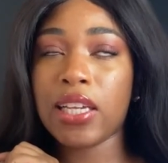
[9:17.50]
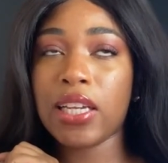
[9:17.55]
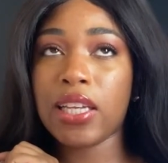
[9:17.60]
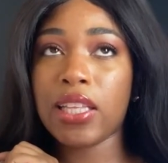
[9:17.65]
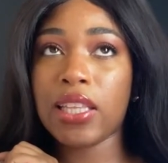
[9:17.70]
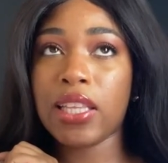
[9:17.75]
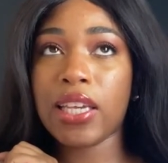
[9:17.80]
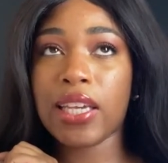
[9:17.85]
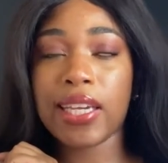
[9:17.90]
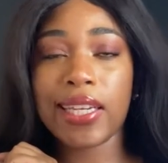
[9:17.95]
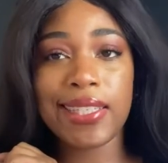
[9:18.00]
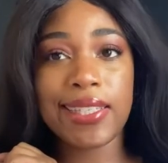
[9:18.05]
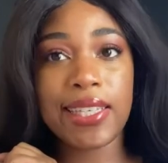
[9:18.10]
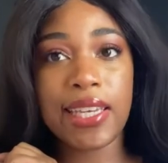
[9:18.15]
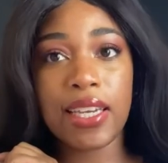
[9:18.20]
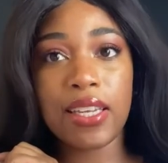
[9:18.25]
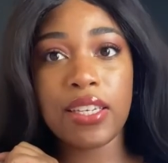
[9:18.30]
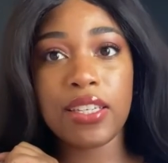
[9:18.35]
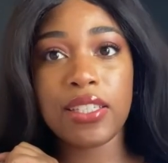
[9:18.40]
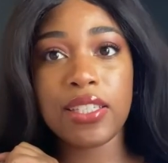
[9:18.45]
like I
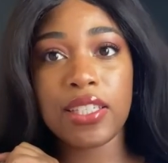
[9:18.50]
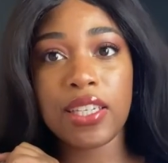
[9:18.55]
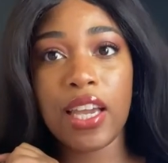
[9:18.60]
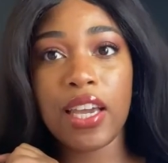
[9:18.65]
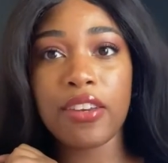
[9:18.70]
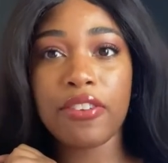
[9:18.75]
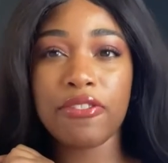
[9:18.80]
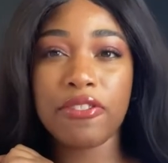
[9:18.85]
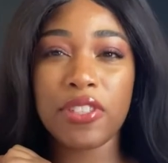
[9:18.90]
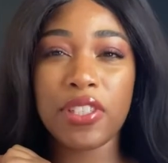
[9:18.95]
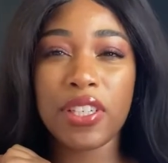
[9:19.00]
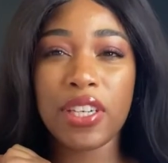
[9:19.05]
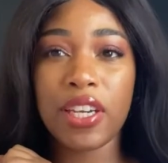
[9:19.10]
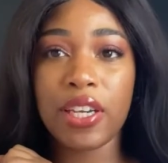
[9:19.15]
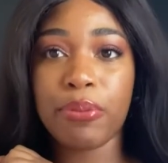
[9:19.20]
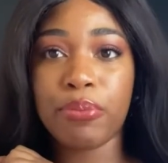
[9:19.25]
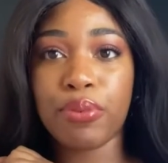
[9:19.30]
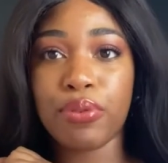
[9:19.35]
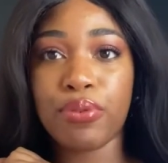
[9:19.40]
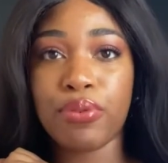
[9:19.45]
said, kind of
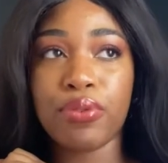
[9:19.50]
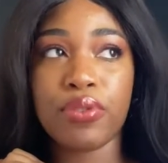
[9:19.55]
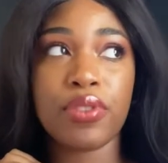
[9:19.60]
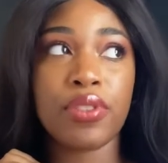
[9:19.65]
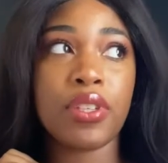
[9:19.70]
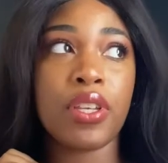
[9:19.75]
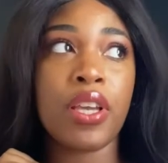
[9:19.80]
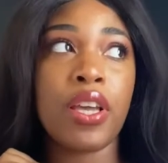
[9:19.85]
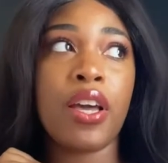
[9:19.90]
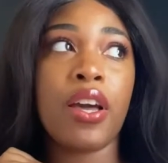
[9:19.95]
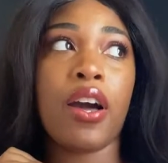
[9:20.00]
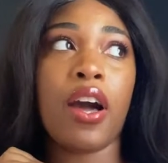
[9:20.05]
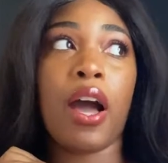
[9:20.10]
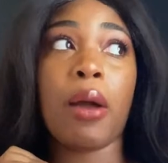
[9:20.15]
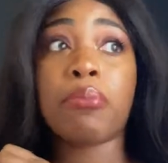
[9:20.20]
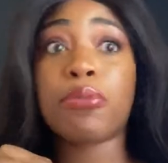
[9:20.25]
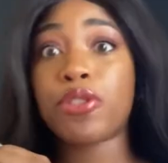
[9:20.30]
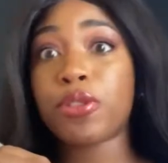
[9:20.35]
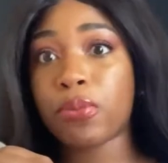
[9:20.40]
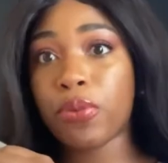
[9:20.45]
knee-high boots.
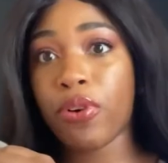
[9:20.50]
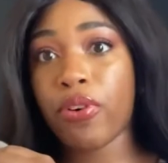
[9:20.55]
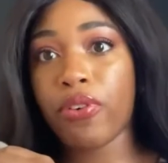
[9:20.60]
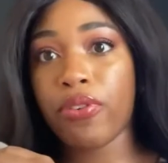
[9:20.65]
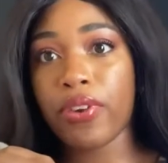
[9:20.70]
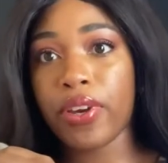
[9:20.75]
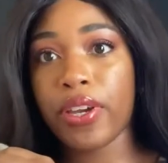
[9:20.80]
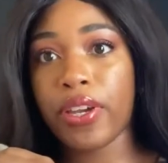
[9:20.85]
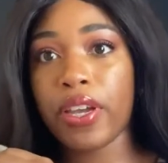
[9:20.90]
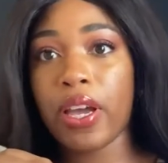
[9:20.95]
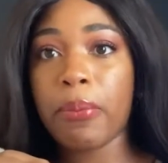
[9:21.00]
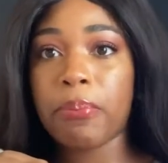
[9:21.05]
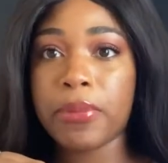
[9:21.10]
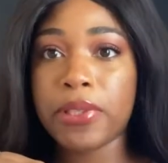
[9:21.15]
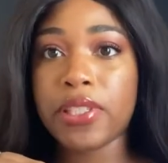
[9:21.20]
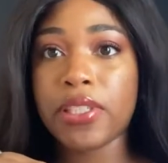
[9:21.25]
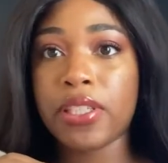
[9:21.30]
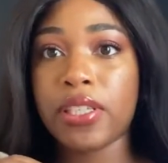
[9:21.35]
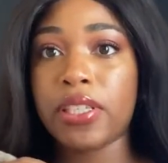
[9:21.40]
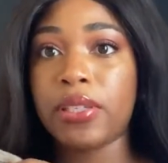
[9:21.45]
I'm small, right? I'm
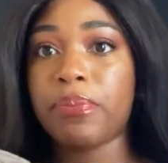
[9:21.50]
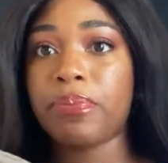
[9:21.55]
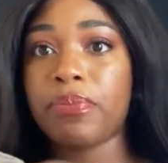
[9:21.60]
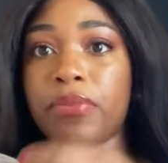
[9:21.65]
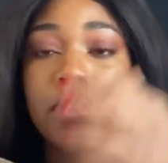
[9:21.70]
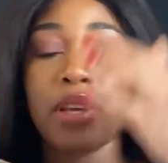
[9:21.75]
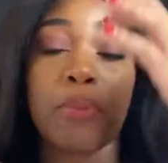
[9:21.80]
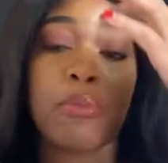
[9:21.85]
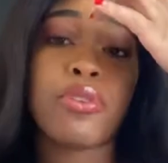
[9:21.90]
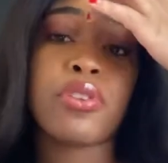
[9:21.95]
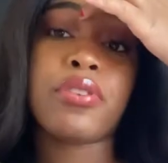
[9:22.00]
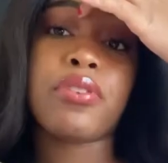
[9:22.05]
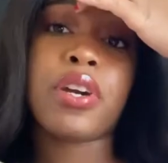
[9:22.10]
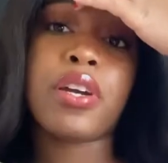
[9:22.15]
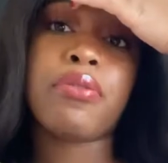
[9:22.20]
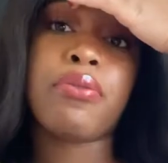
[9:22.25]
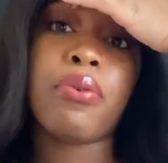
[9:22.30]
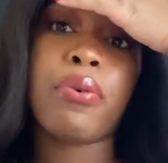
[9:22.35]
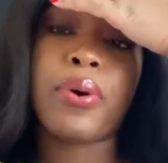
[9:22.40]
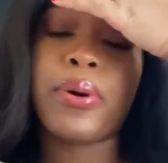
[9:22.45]
petite. I'm only
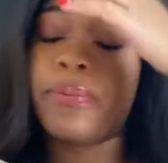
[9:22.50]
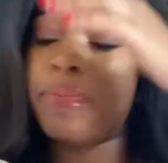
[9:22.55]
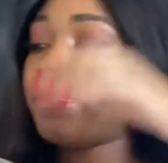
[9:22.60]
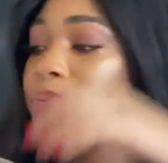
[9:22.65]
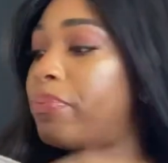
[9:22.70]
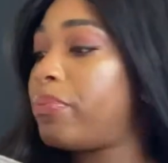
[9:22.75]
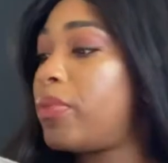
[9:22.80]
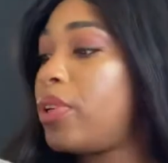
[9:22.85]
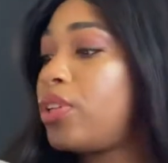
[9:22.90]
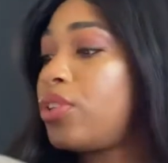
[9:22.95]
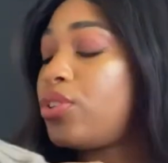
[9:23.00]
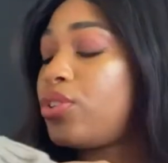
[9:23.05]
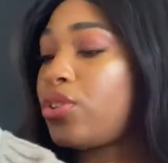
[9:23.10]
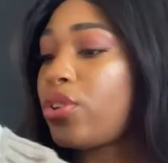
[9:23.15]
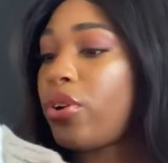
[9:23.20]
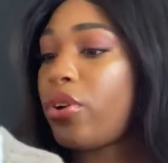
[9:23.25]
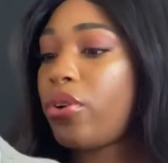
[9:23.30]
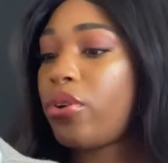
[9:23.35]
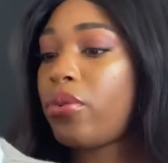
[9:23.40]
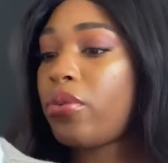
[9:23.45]
5'4".
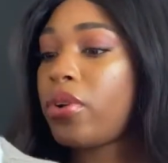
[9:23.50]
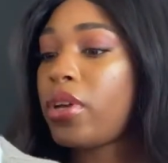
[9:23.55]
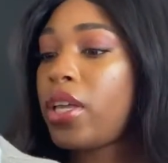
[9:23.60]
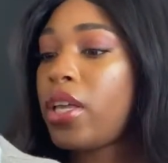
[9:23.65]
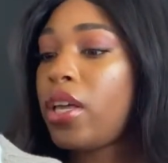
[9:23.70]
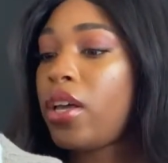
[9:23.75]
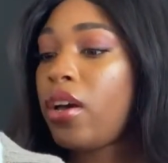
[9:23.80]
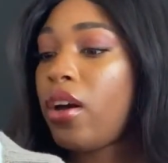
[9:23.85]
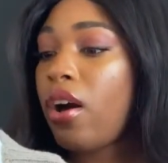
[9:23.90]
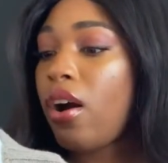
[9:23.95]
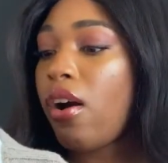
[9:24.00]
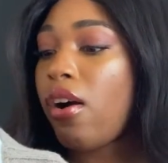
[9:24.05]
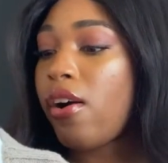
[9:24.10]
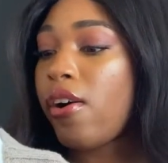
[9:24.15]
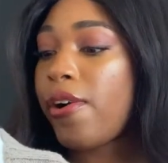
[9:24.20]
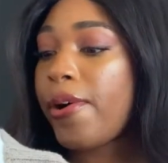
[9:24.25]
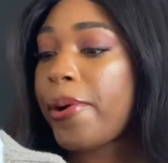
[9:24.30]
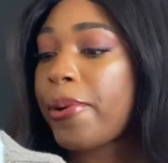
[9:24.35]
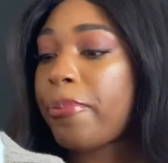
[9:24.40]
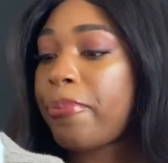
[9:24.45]
So,
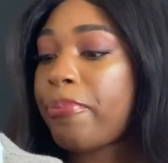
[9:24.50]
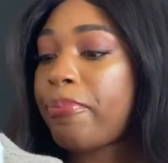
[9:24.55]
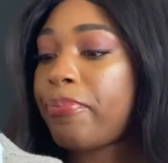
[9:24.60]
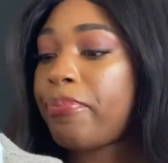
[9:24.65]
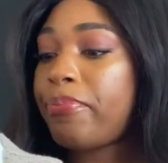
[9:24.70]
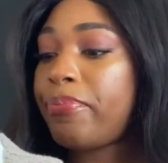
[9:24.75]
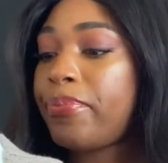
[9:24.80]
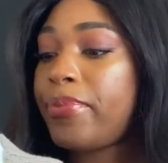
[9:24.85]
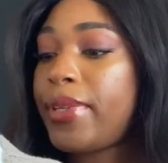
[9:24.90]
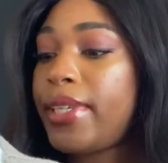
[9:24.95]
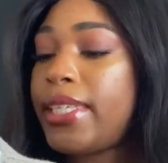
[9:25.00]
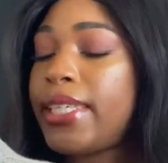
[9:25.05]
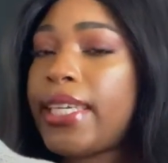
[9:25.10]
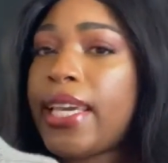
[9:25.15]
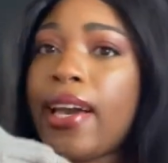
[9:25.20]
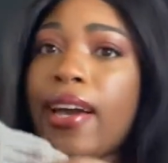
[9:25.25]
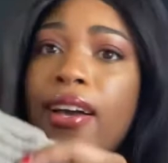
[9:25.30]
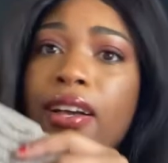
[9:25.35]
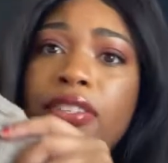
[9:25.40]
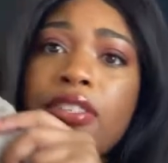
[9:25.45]
um,
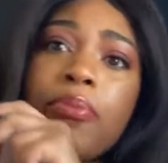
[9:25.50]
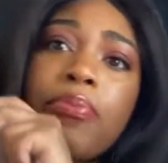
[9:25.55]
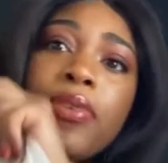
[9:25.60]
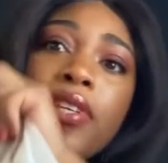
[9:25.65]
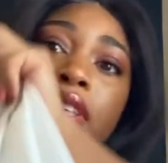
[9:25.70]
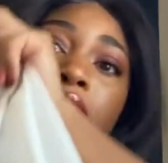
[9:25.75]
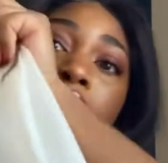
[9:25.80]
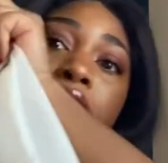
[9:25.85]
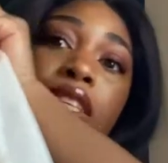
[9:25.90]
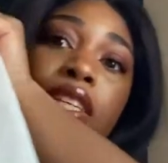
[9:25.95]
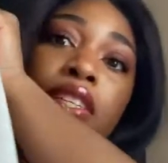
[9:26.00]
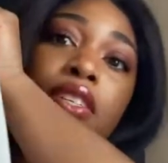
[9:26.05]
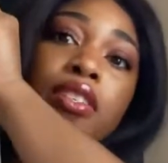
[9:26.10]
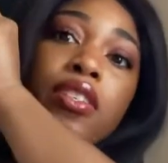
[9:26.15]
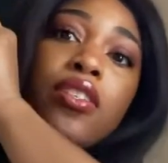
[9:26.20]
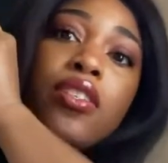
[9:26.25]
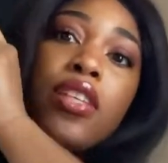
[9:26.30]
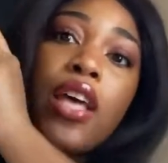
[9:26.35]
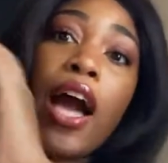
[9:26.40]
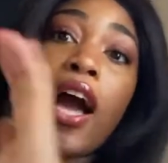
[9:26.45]
yeah, something like
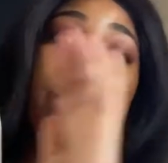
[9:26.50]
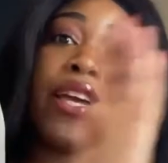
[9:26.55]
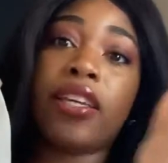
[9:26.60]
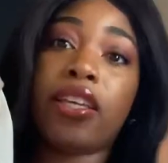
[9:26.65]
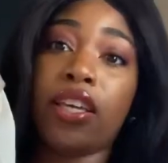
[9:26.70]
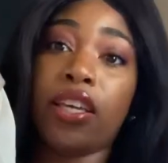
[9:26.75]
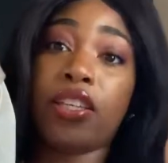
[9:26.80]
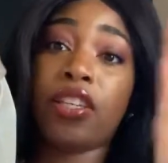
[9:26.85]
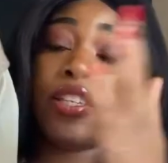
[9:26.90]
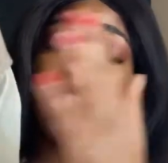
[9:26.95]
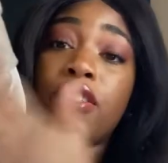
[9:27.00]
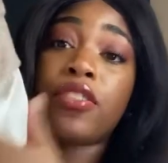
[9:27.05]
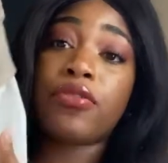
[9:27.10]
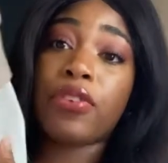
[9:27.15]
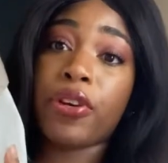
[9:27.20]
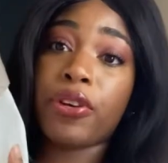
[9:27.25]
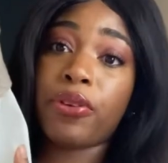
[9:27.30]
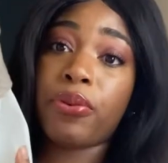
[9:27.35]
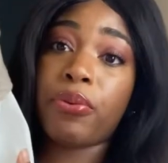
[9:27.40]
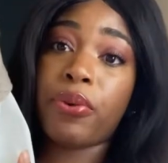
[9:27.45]
this, I it is
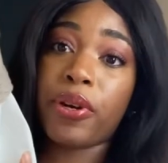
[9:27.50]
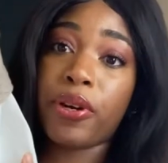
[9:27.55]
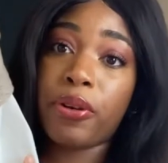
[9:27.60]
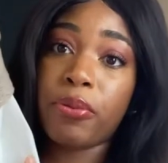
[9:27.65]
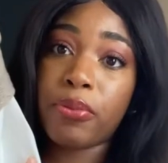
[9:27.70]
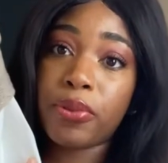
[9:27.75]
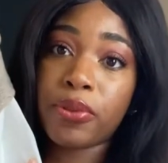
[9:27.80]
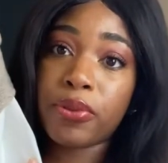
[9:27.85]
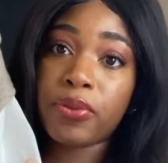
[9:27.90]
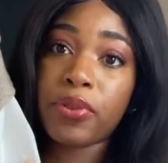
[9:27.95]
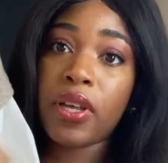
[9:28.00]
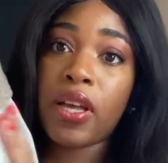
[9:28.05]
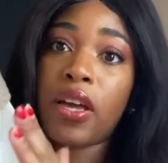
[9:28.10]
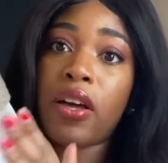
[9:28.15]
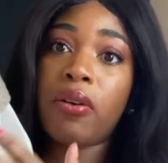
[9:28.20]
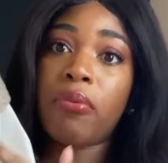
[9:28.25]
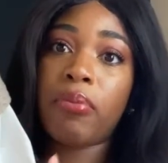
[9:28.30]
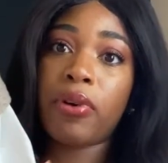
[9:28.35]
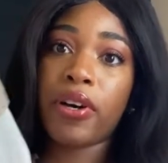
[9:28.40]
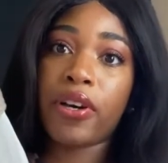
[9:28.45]
very wearable,
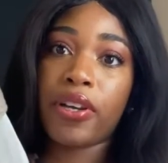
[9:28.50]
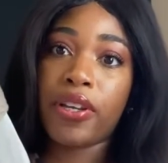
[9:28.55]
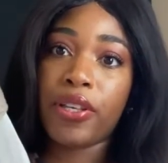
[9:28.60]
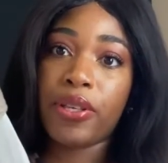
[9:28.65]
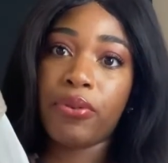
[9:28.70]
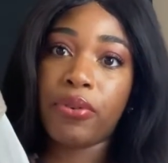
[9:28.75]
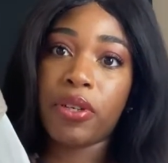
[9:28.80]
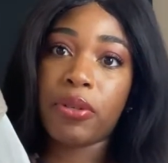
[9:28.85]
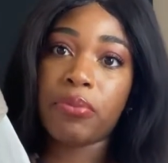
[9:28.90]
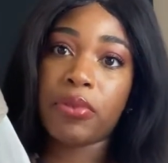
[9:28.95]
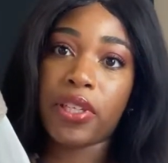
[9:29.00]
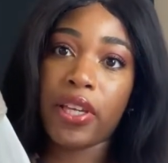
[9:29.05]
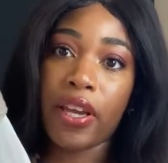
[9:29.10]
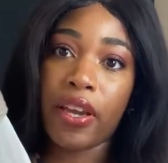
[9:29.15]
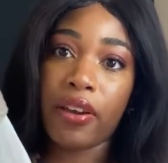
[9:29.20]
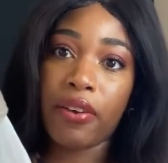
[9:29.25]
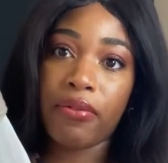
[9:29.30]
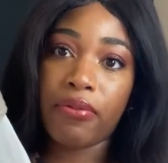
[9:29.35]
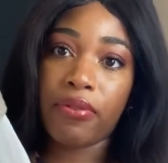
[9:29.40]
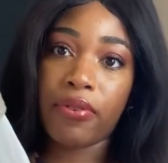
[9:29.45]
but you want to be
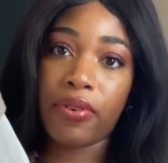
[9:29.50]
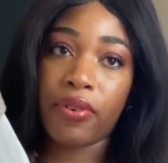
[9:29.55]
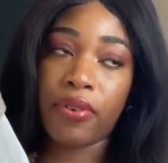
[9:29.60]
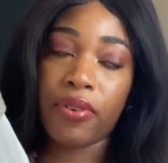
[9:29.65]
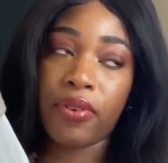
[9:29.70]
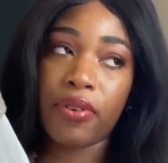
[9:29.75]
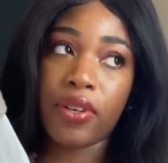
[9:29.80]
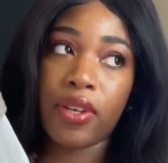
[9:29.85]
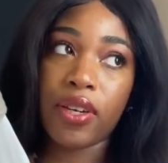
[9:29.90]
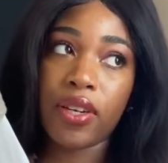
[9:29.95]
careful